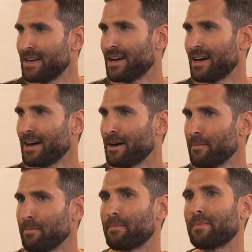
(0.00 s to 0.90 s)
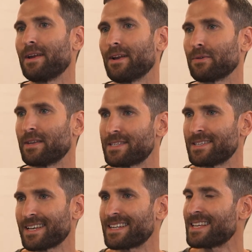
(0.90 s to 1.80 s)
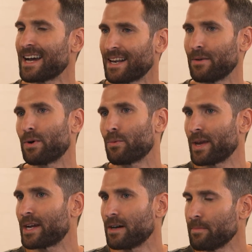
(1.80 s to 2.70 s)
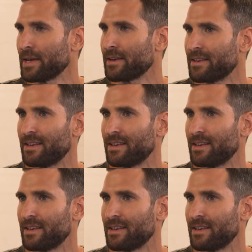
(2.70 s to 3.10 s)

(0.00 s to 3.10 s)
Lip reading: This is exactly where we come in,